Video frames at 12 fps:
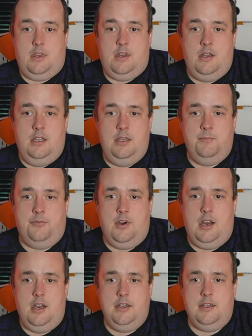in
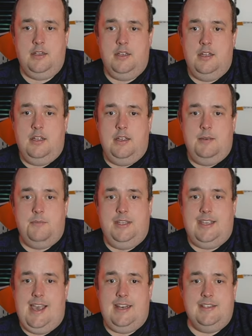Prague.
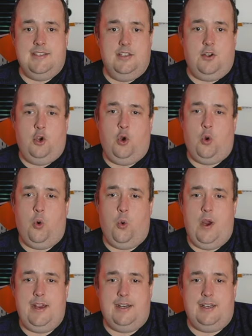Mac Allister
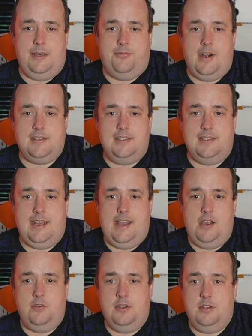quickly pressing
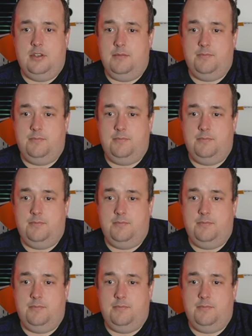down. The